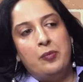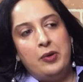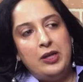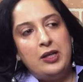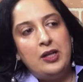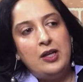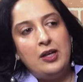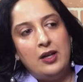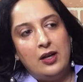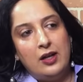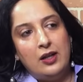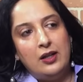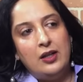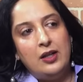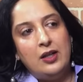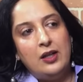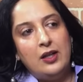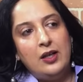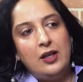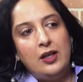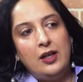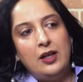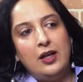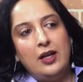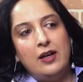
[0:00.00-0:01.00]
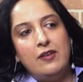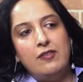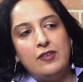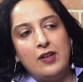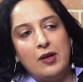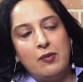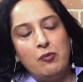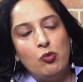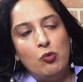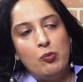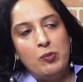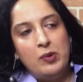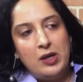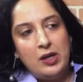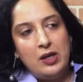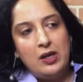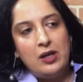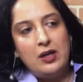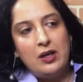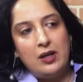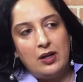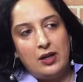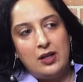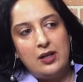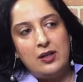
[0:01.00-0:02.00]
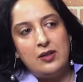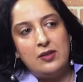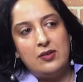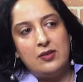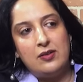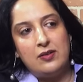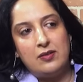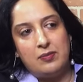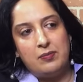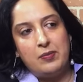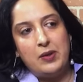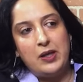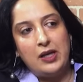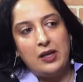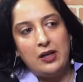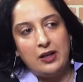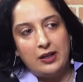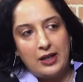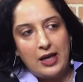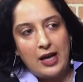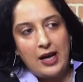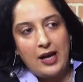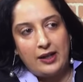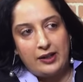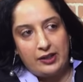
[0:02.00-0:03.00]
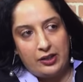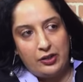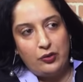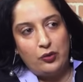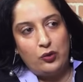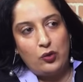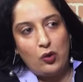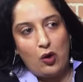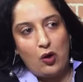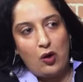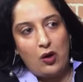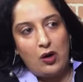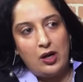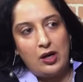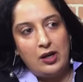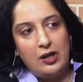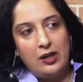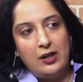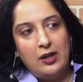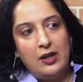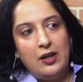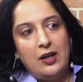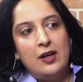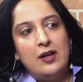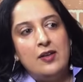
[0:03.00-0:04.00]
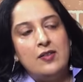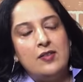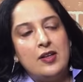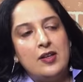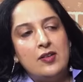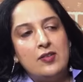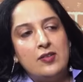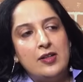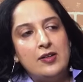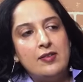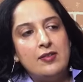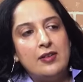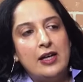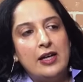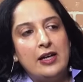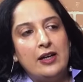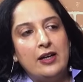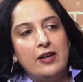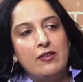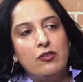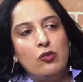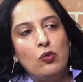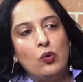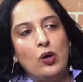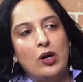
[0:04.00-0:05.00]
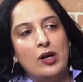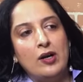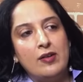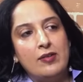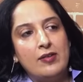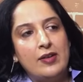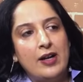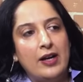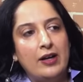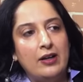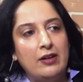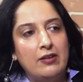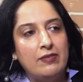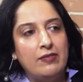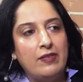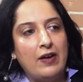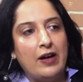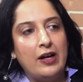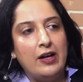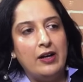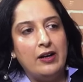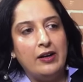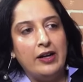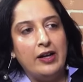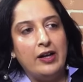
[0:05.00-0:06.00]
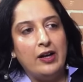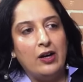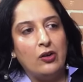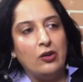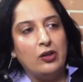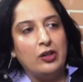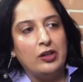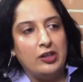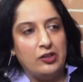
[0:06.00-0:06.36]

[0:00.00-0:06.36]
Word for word: Preeti Gandhi, if some woman is being attacked and trolled, says things like, if you can't stand the fire, get out of the